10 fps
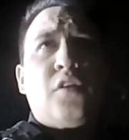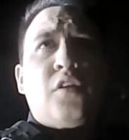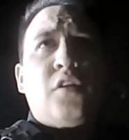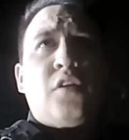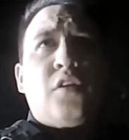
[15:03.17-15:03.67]

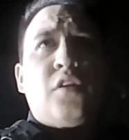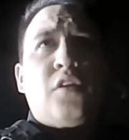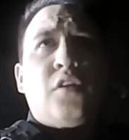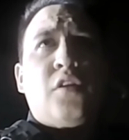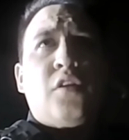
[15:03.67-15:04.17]

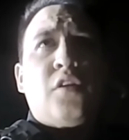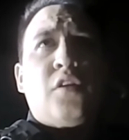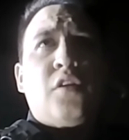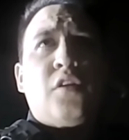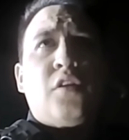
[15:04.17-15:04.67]

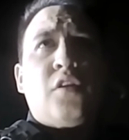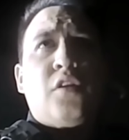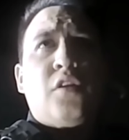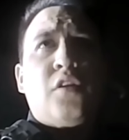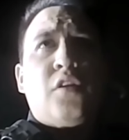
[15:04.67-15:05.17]

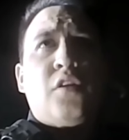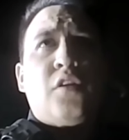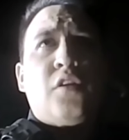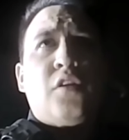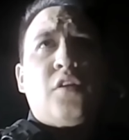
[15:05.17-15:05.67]

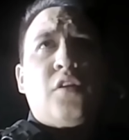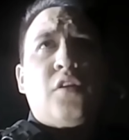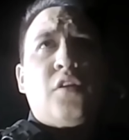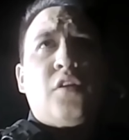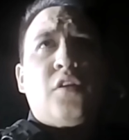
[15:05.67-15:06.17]

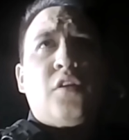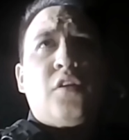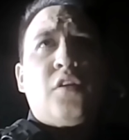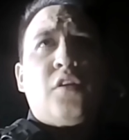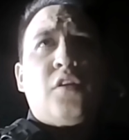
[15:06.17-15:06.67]

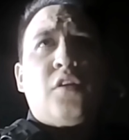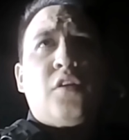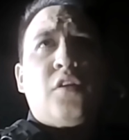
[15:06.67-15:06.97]
This person isn't speaking.